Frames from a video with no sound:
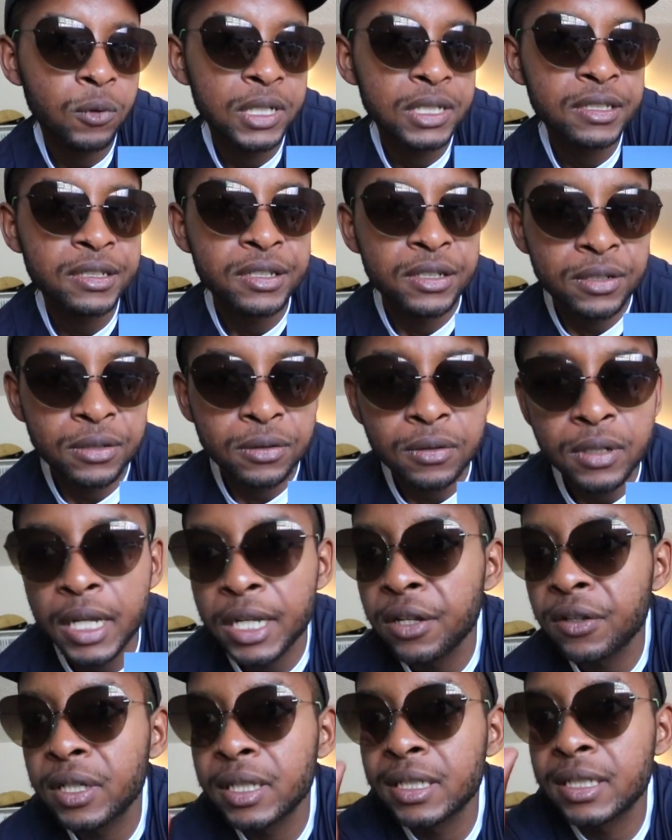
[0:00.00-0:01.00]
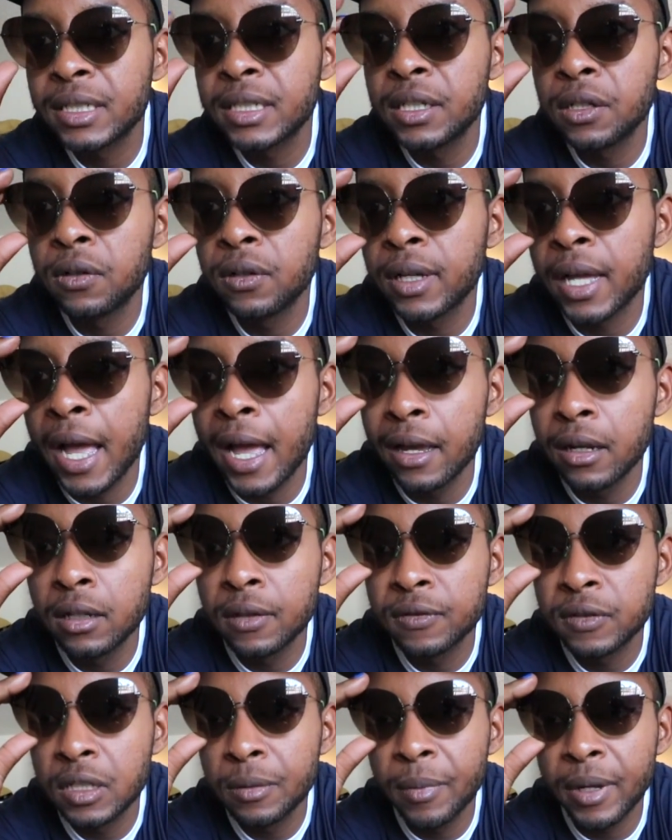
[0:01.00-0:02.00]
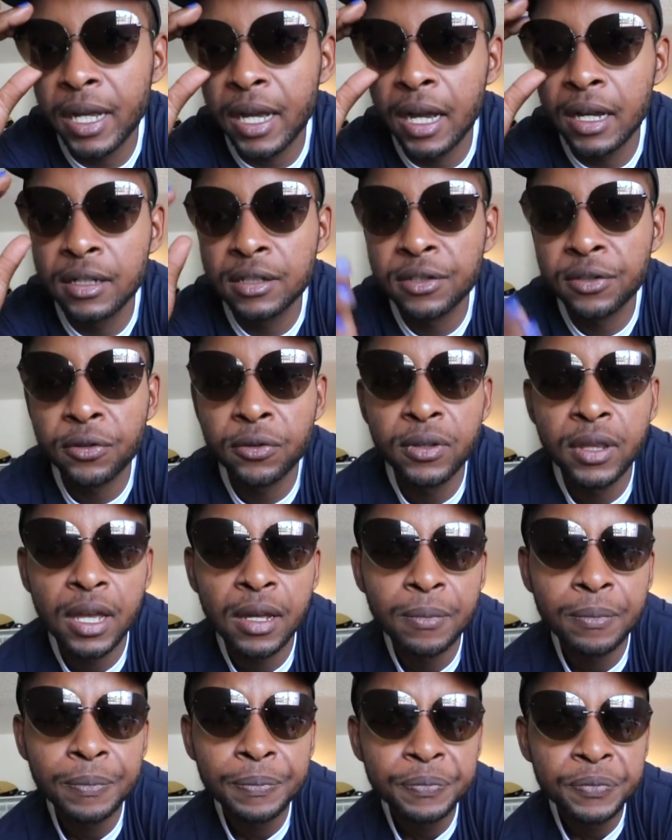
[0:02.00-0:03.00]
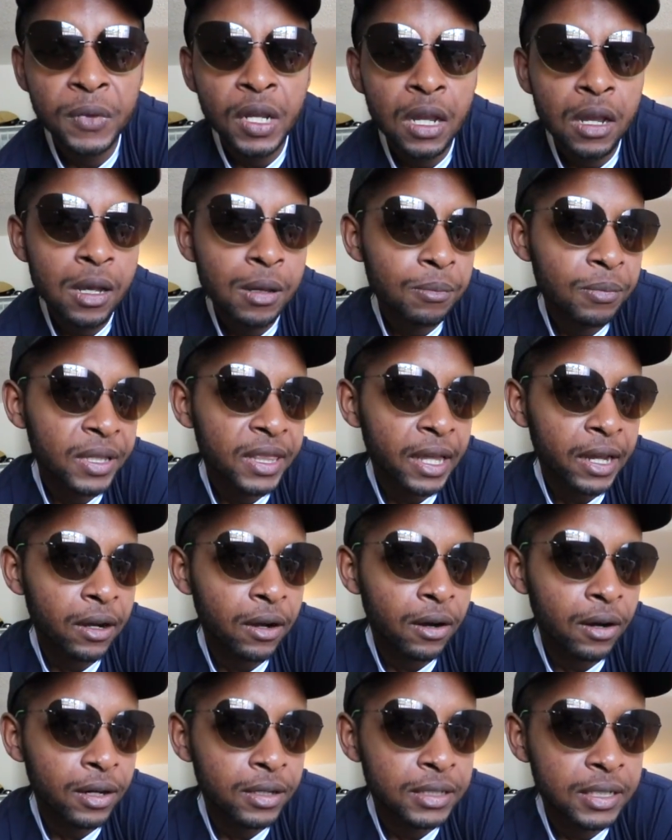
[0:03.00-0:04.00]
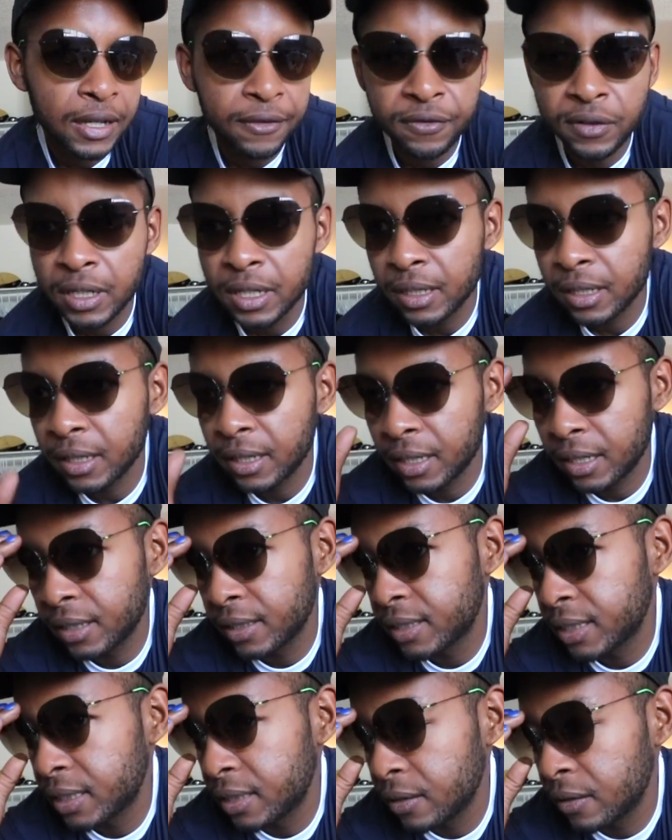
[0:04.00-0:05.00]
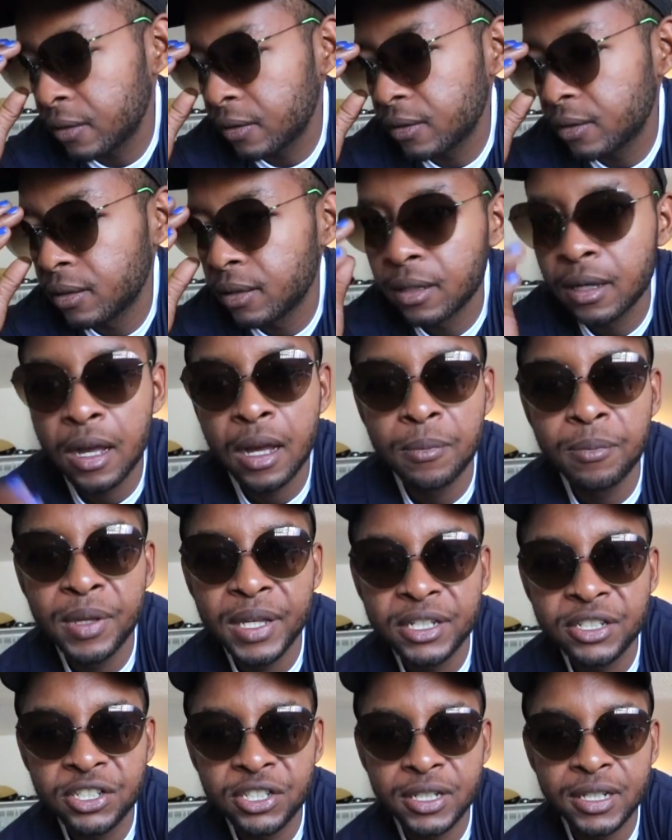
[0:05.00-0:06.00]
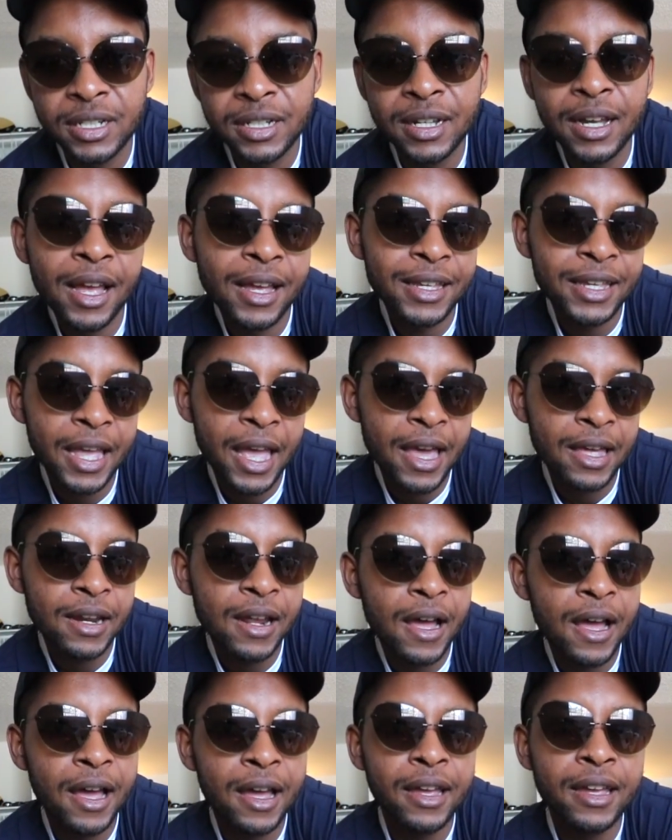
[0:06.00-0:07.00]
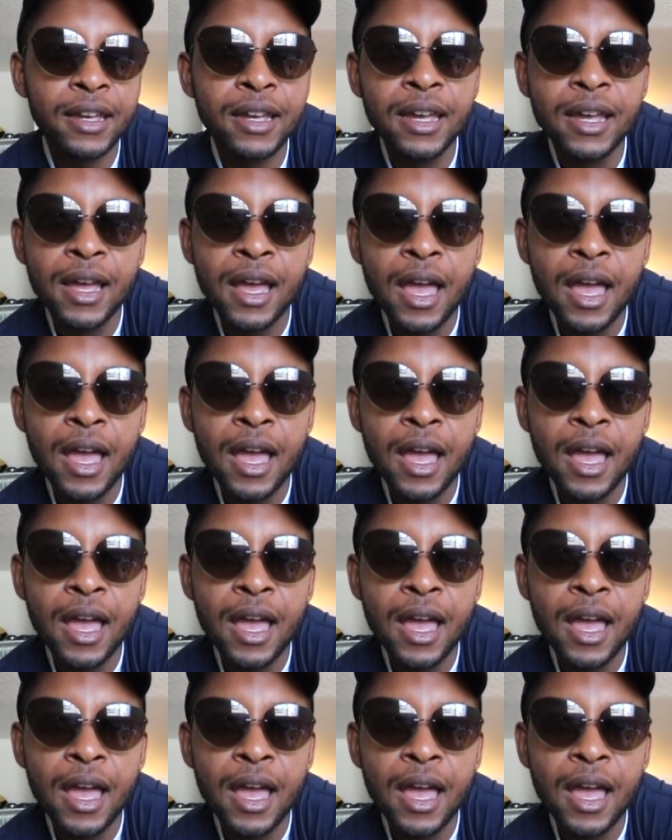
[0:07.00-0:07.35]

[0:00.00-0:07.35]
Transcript: ones do, and you can still kind of see my eyes through them, but they are definitely still a bitchy cat eye